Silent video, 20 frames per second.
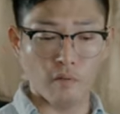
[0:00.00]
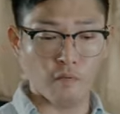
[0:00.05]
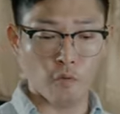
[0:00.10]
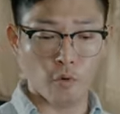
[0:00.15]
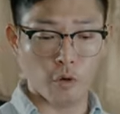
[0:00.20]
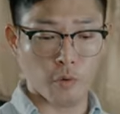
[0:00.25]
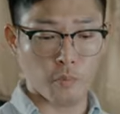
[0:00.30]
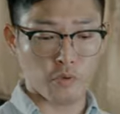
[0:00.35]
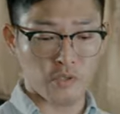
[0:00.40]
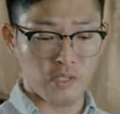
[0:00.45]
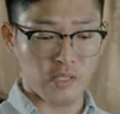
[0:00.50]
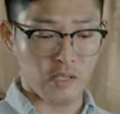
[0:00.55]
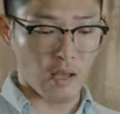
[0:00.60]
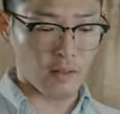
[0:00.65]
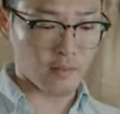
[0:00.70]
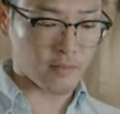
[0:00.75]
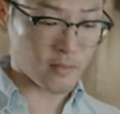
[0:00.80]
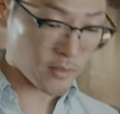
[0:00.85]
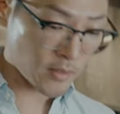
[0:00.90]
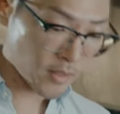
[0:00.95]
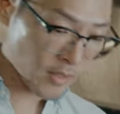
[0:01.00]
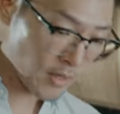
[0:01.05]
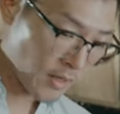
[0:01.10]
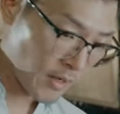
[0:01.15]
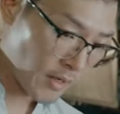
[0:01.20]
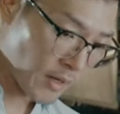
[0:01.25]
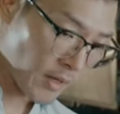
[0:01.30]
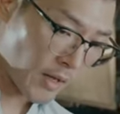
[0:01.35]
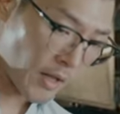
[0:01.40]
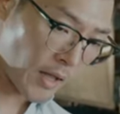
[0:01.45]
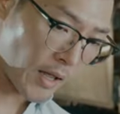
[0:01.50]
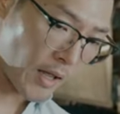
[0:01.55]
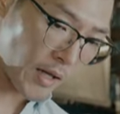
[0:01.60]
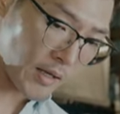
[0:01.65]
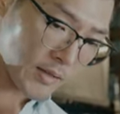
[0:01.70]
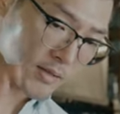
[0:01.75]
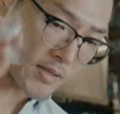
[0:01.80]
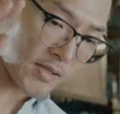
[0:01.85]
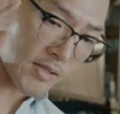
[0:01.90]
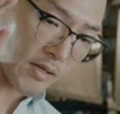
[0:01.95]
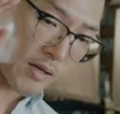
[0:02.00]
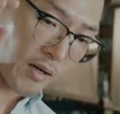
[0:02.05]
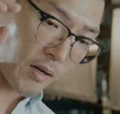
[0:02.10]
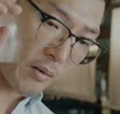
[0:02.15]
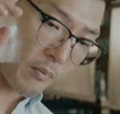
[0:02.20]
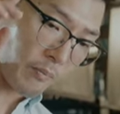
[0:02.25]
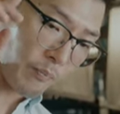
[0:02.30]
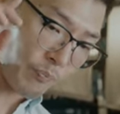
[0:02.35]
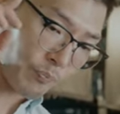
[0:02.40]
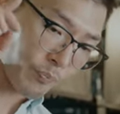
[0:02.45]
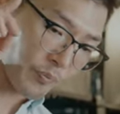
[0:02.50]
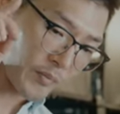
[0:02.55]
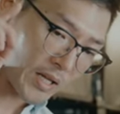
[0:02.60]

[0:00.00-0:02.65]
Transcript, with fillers: of 40%. And um,